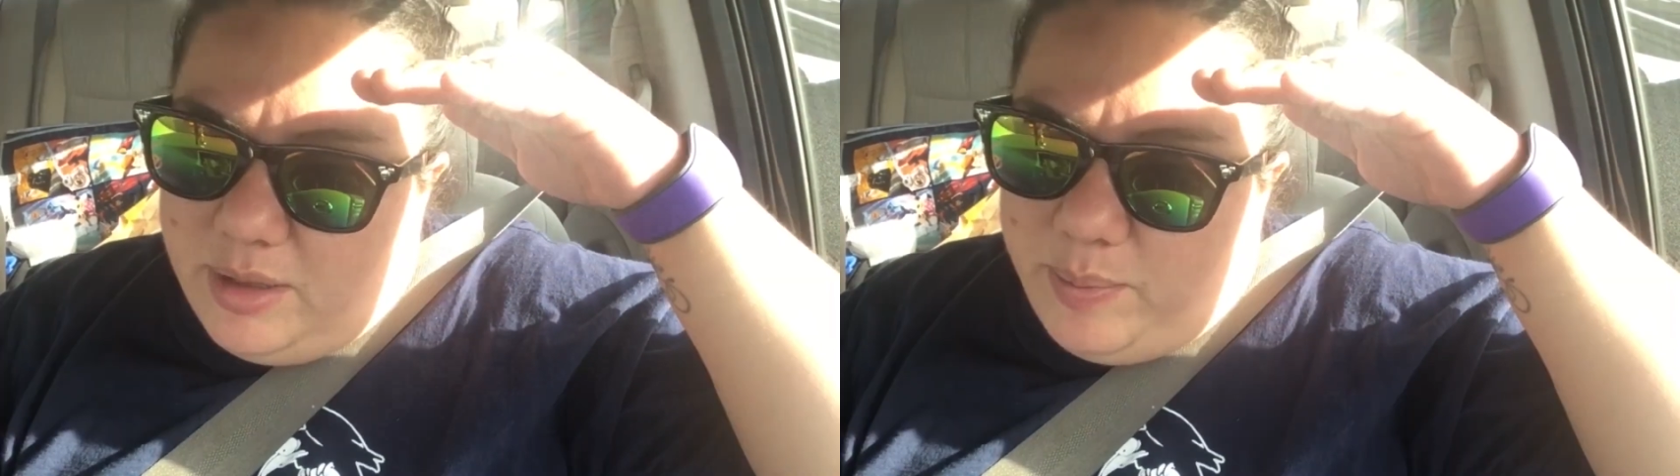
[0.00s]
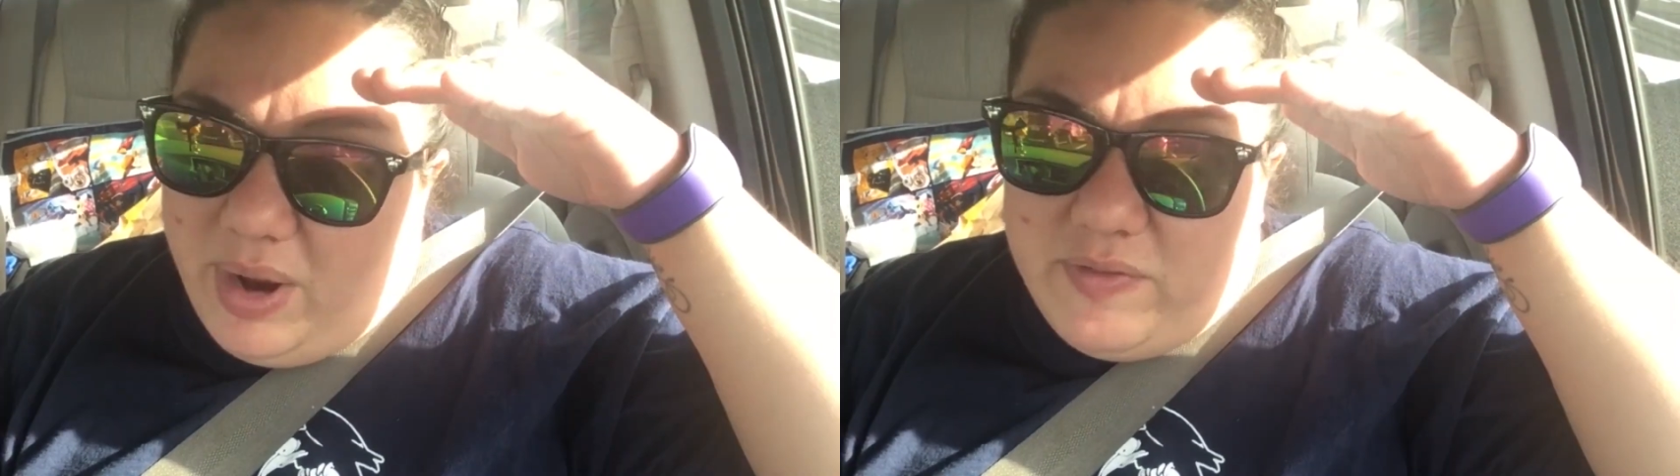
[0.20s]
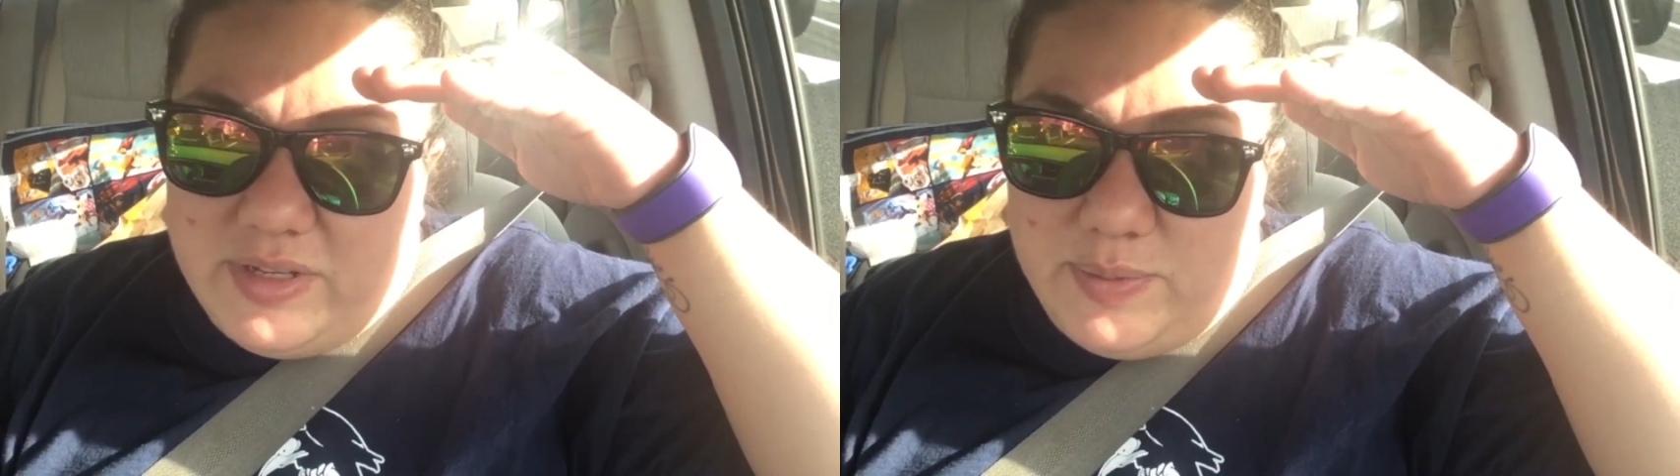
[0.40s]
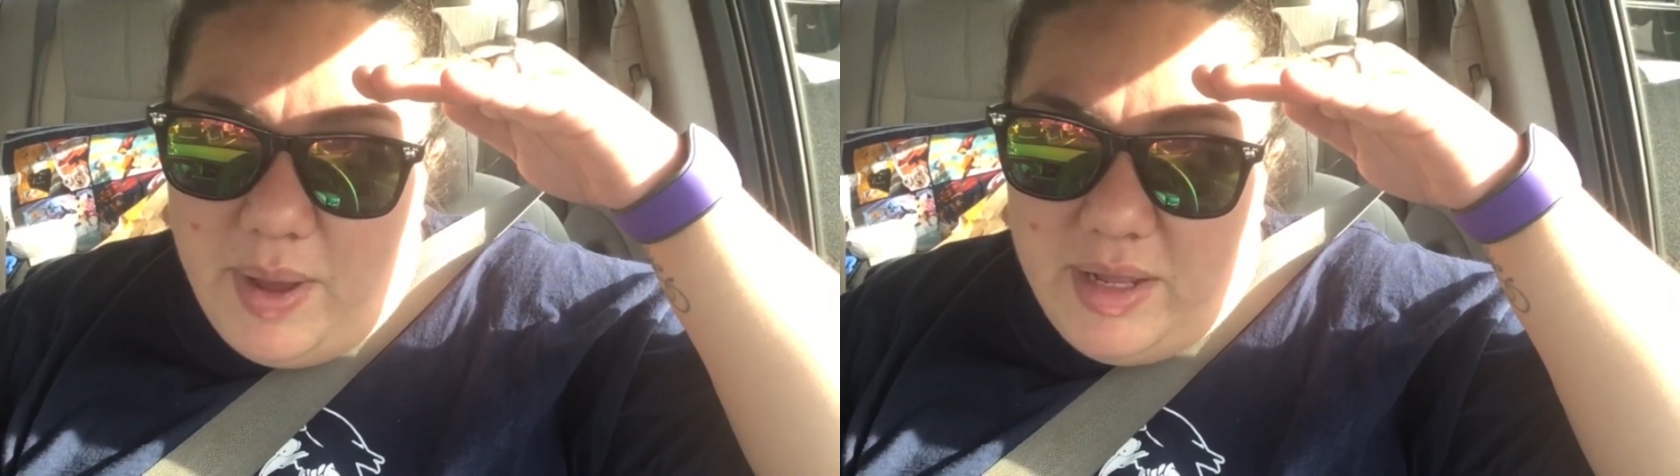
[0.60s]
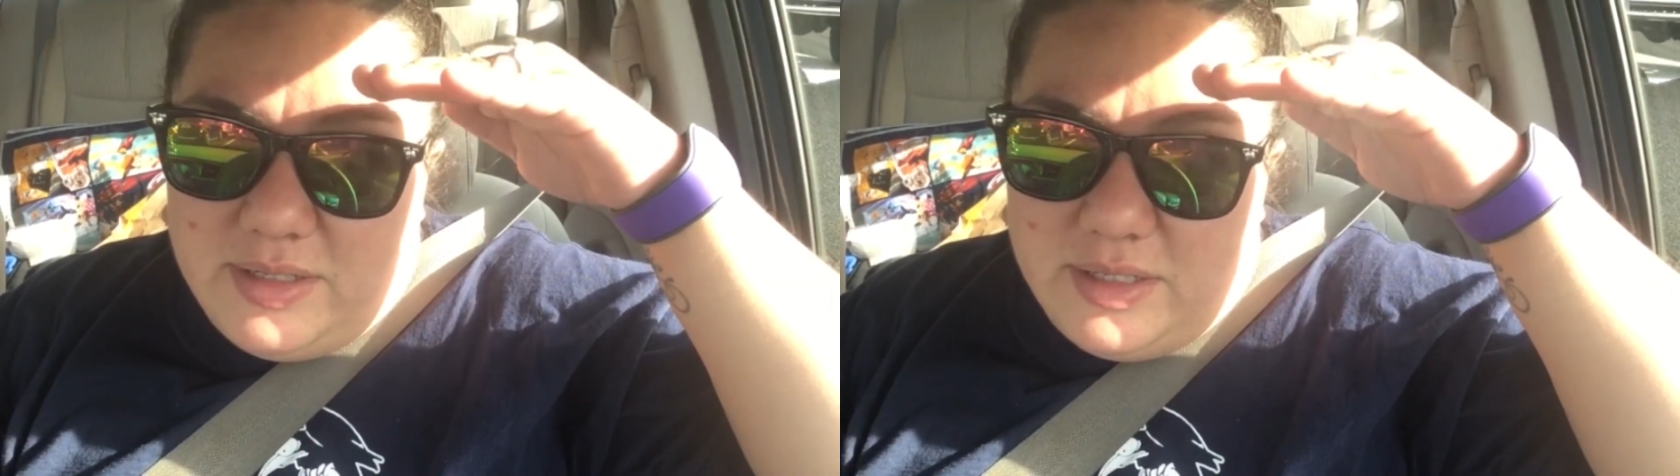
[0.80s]
breakfast
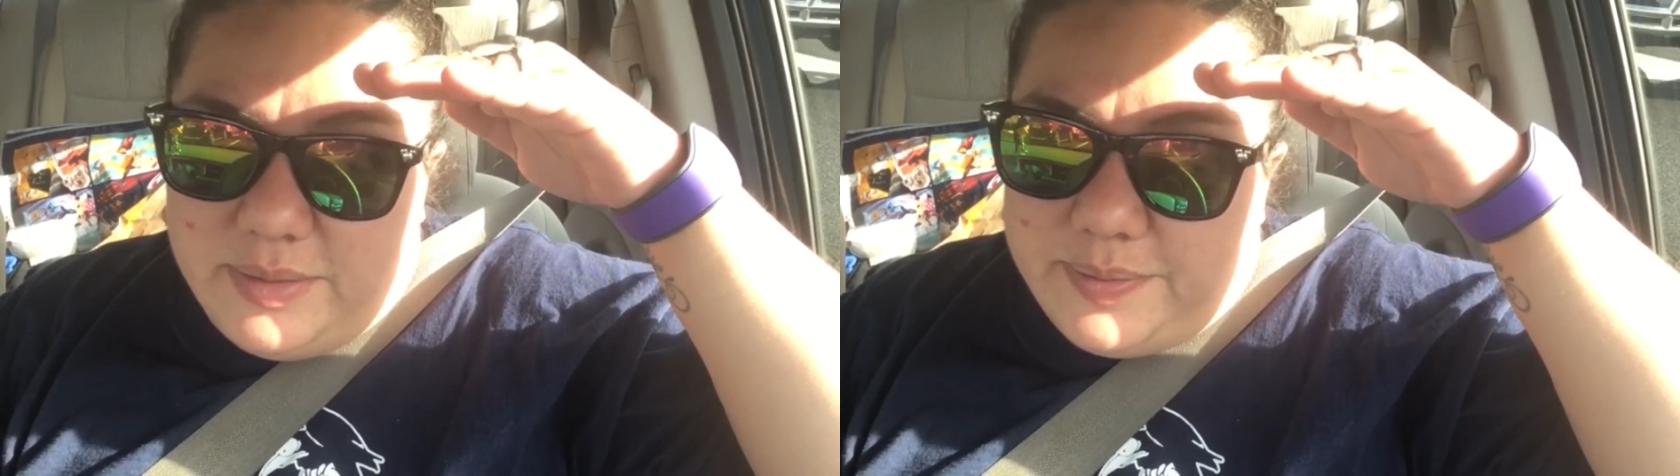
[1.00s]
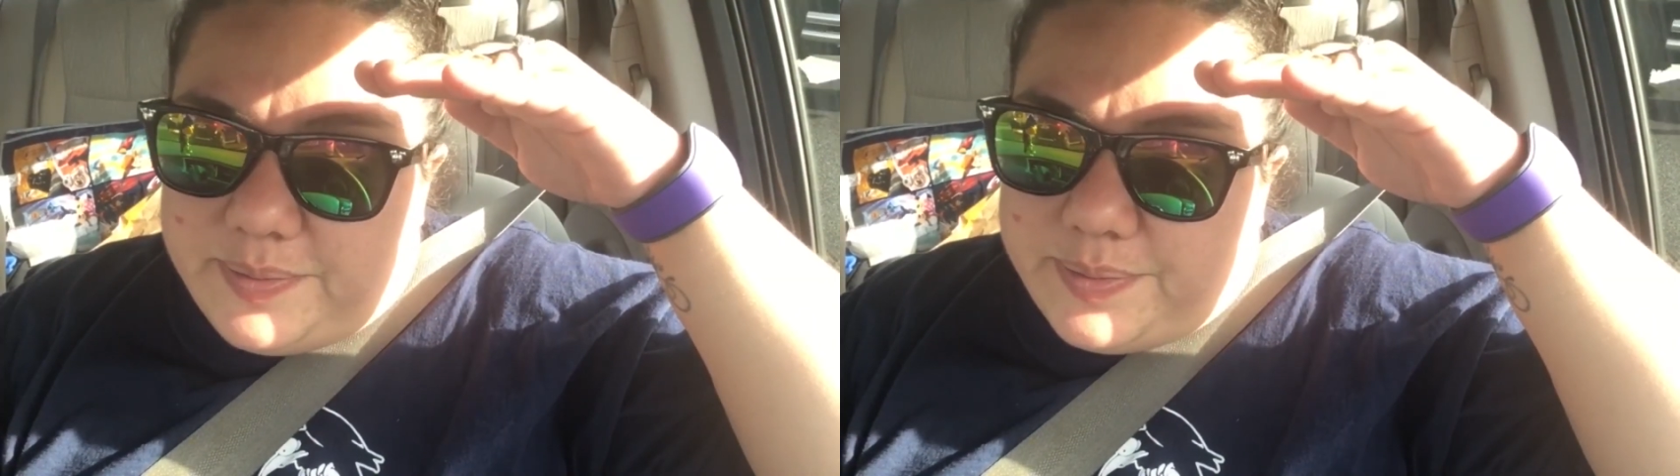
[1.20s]
pods